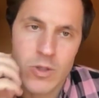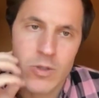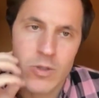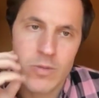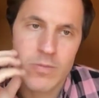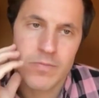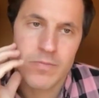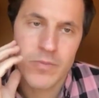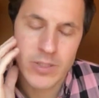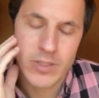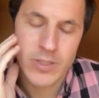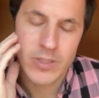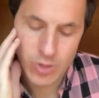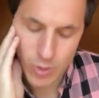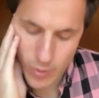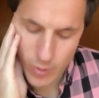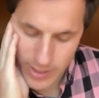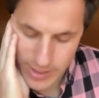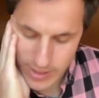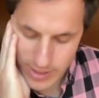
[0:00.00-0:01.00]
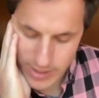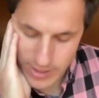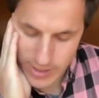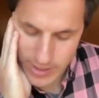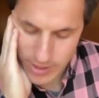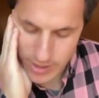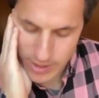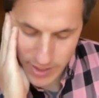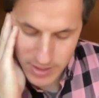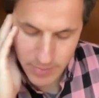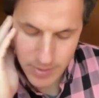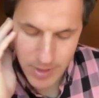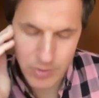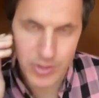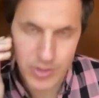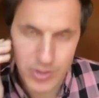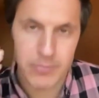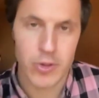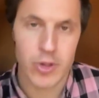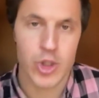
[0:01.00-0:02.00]
So there's two questions. One is
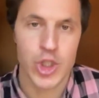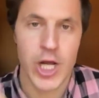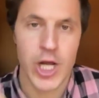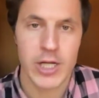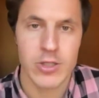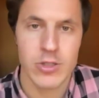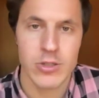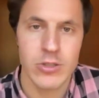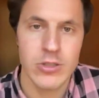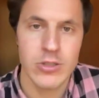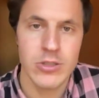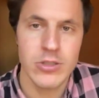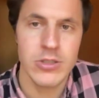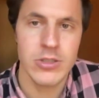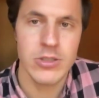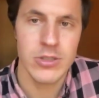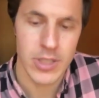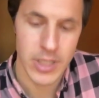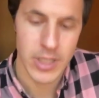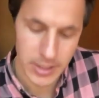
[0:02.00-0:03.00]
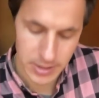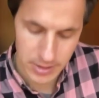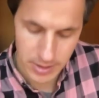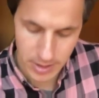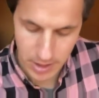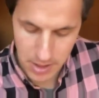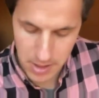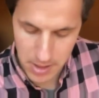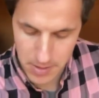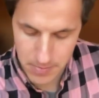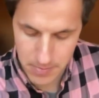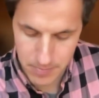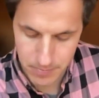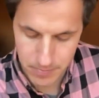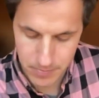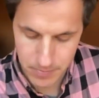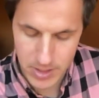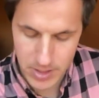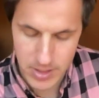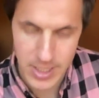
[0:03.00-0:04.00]
about the projectors, and
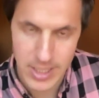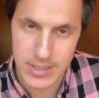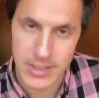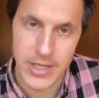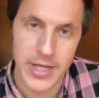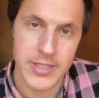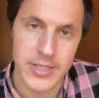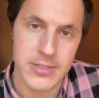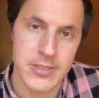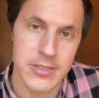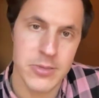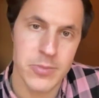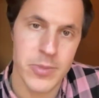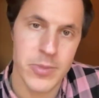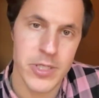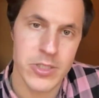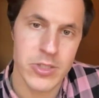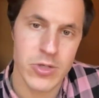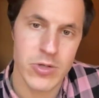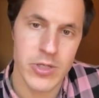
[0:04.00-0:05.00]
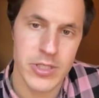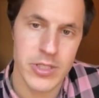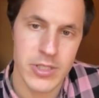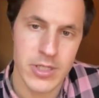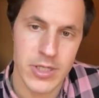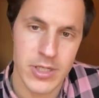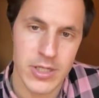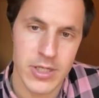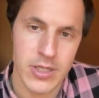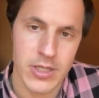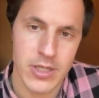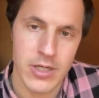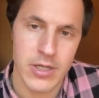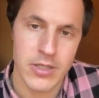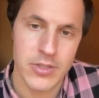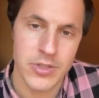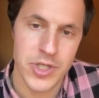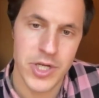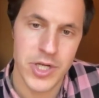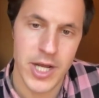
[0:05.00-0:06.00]
in that case, this person
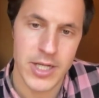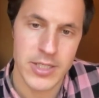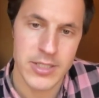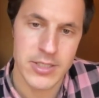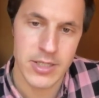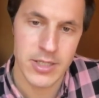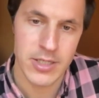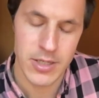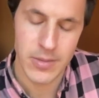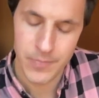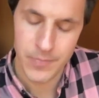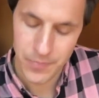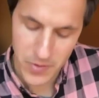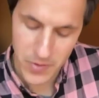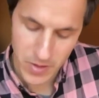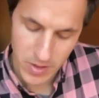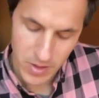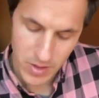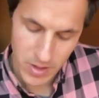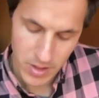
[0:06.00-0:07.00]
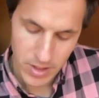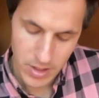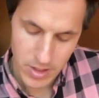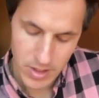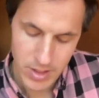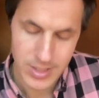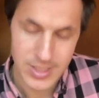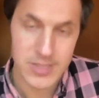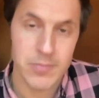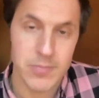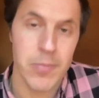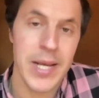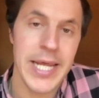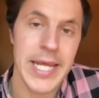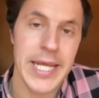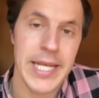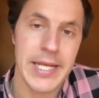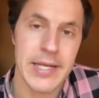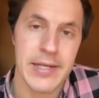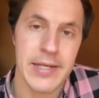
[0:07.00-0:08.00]
she has the
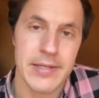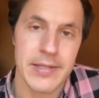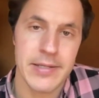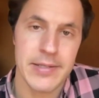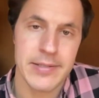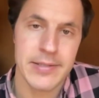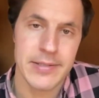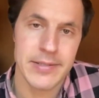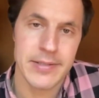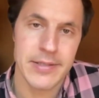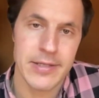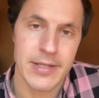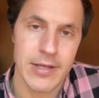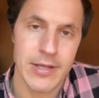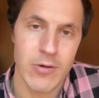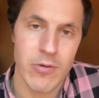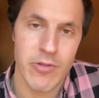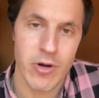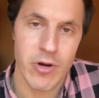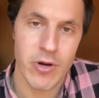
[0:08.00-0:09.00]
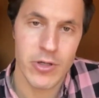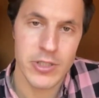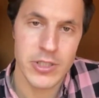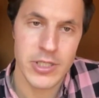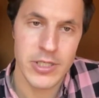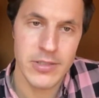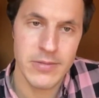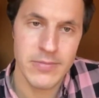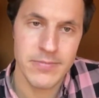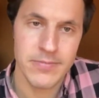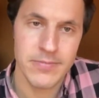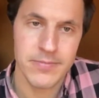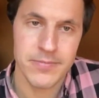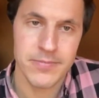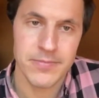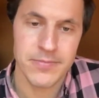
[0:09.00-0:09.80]
spleen authority,